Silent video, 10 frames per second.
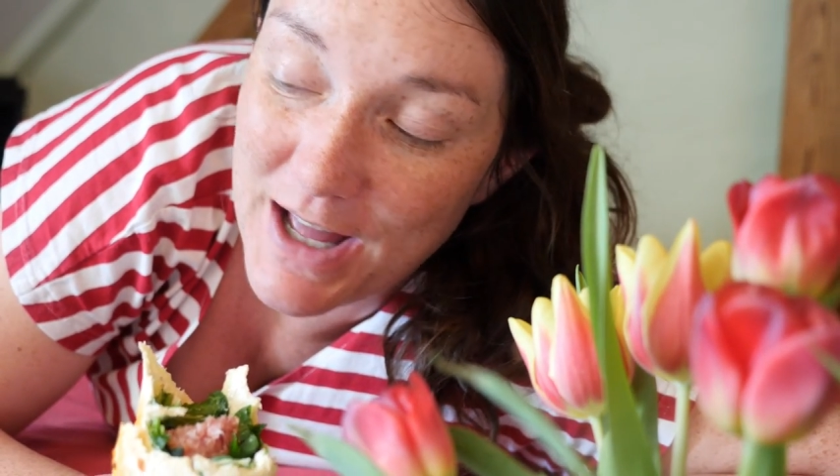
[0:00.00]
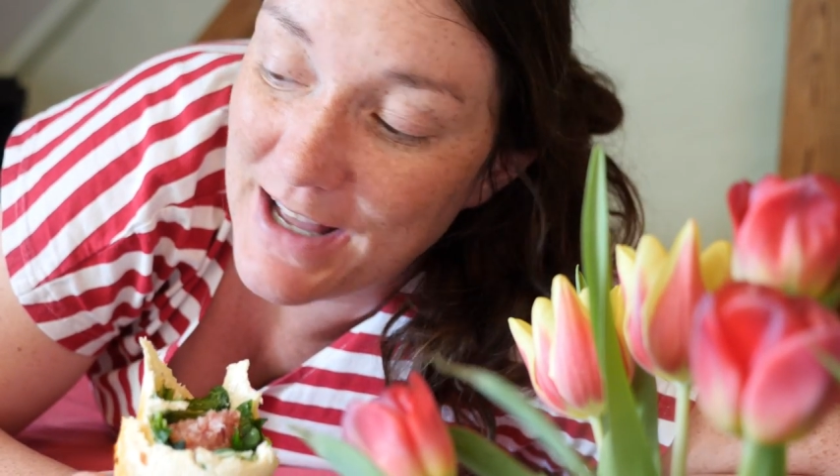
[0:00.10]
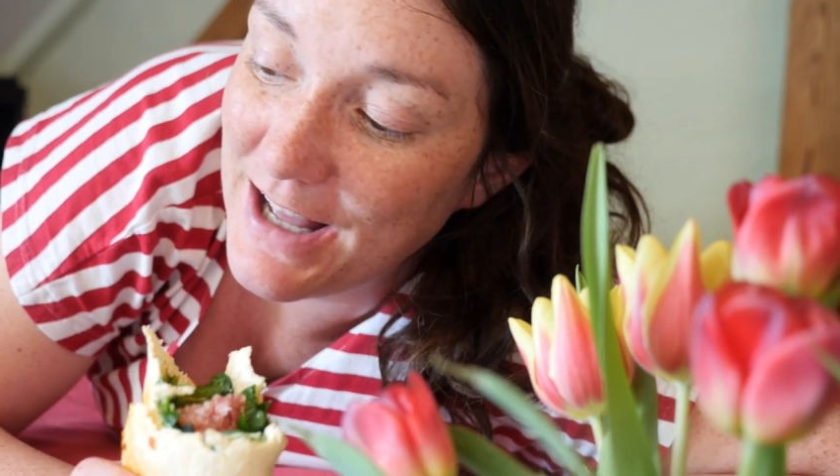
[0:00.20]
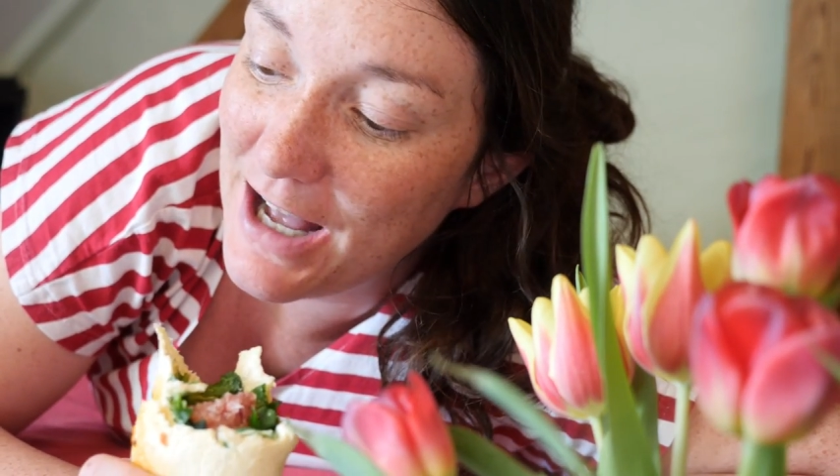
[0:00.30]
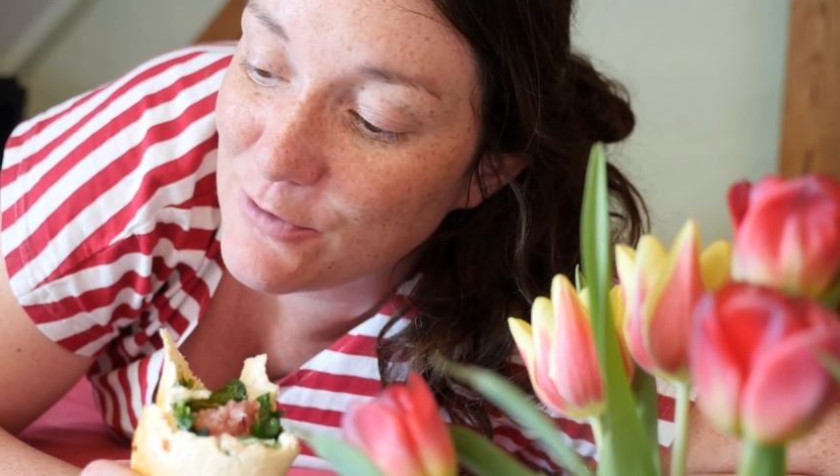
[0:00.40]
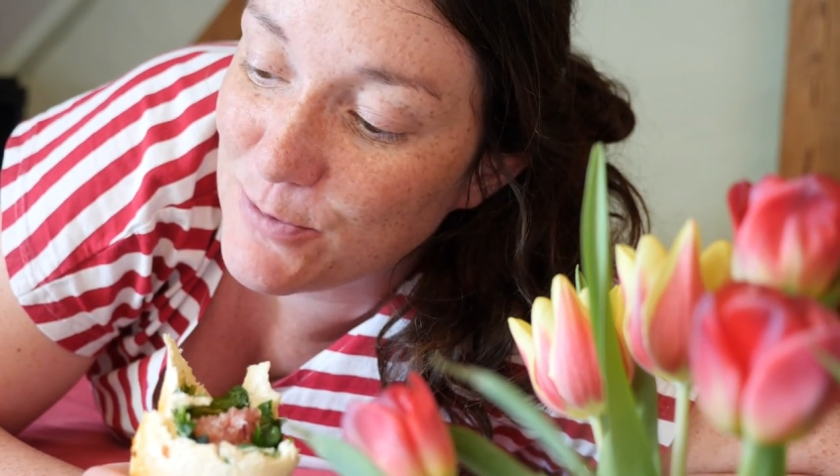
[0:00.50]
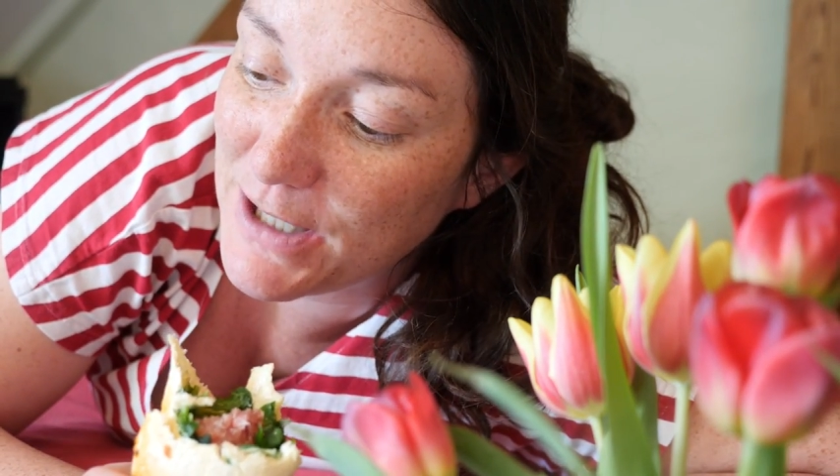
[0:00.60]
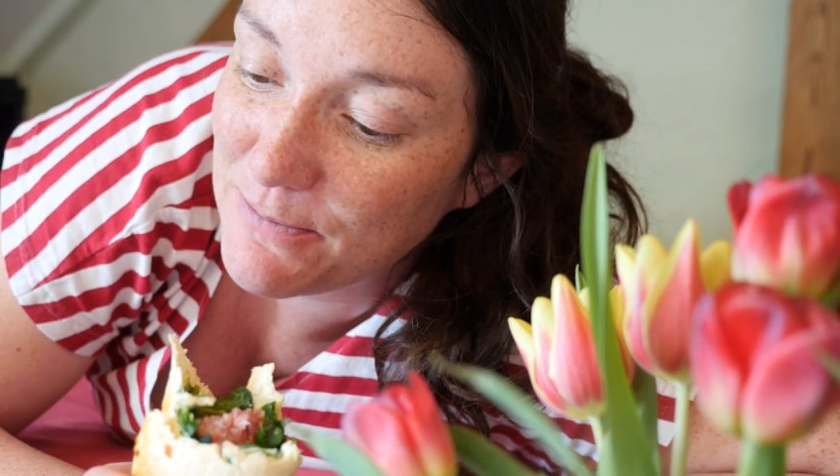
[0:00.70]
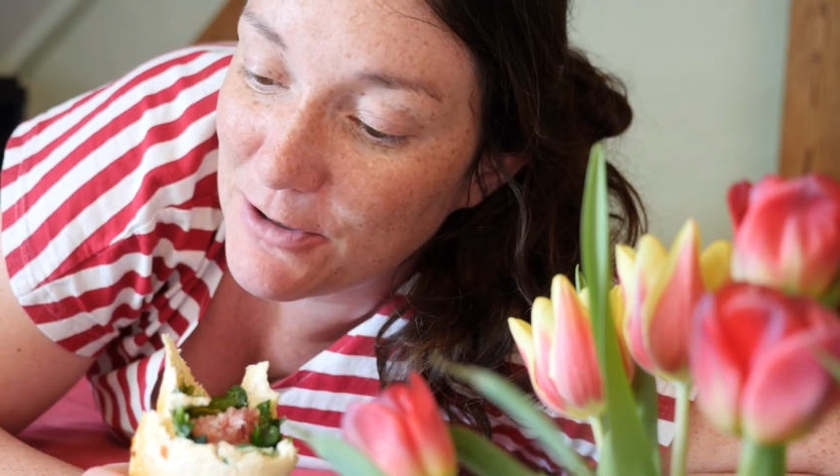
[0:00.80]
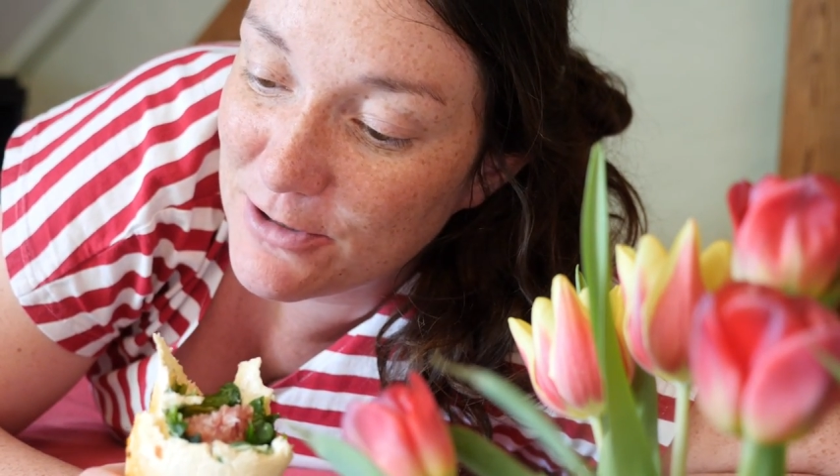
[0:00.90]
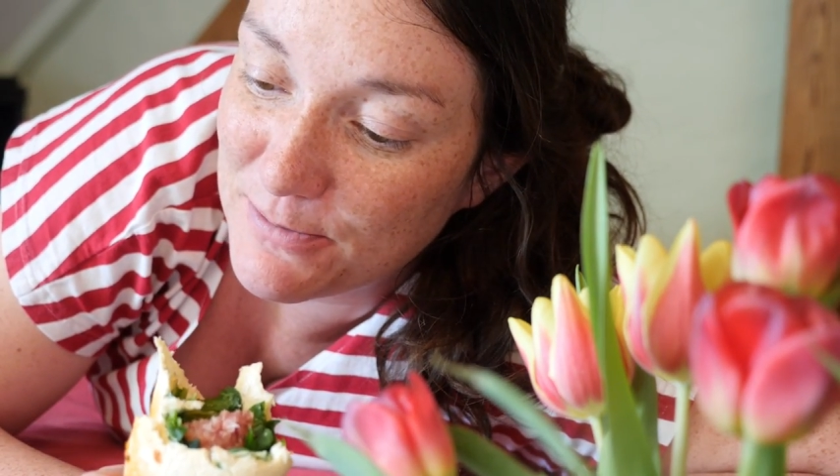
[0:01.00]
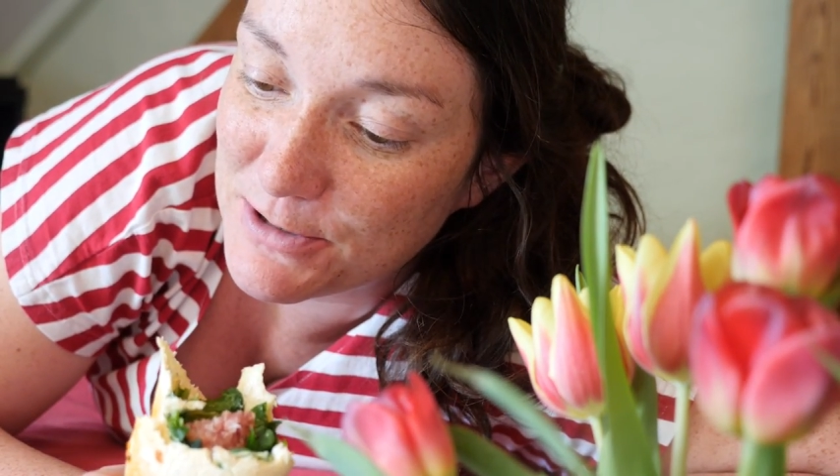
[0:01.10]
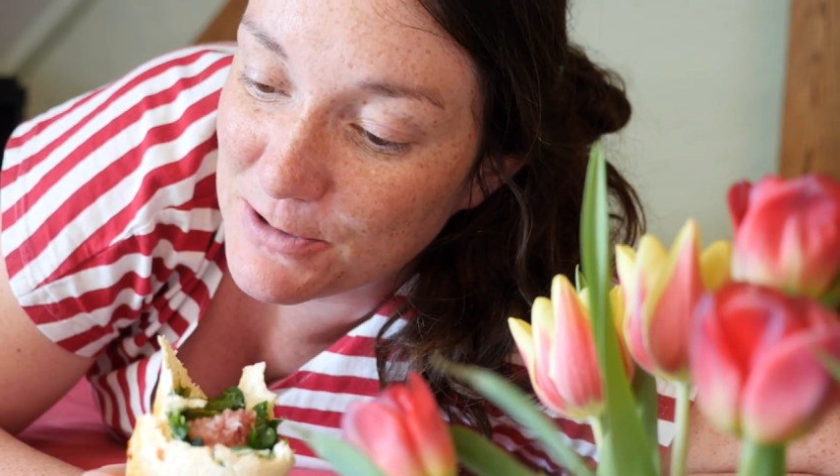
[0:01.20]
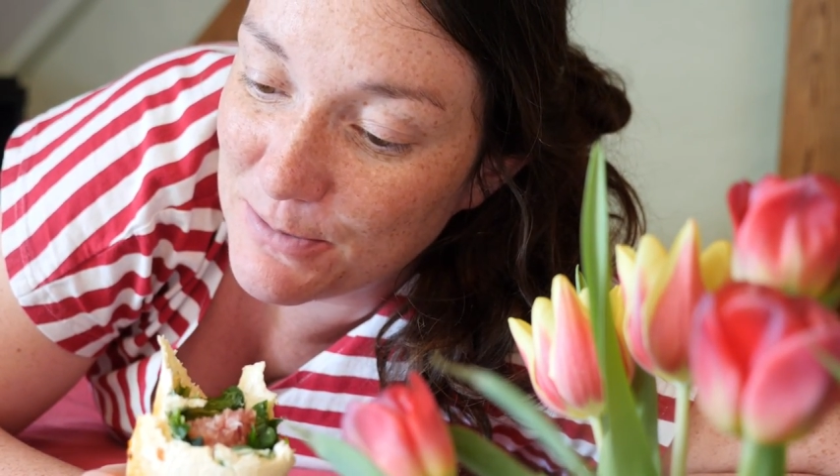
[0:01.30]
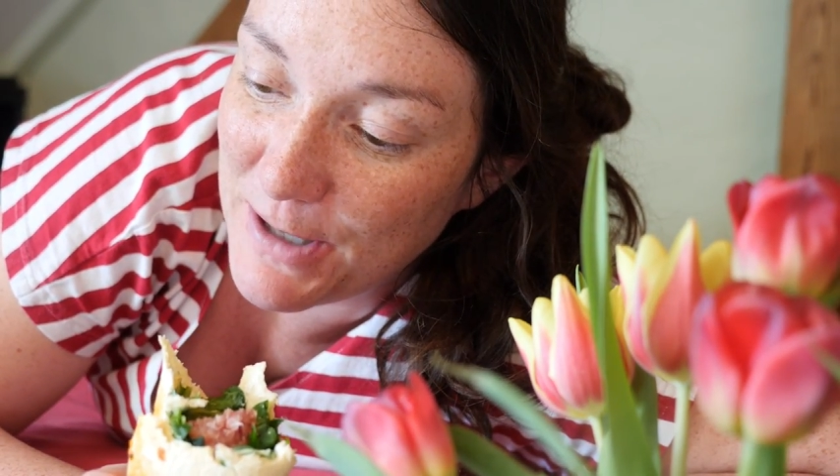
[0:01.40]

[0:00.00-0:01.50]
and I have to pack my hospital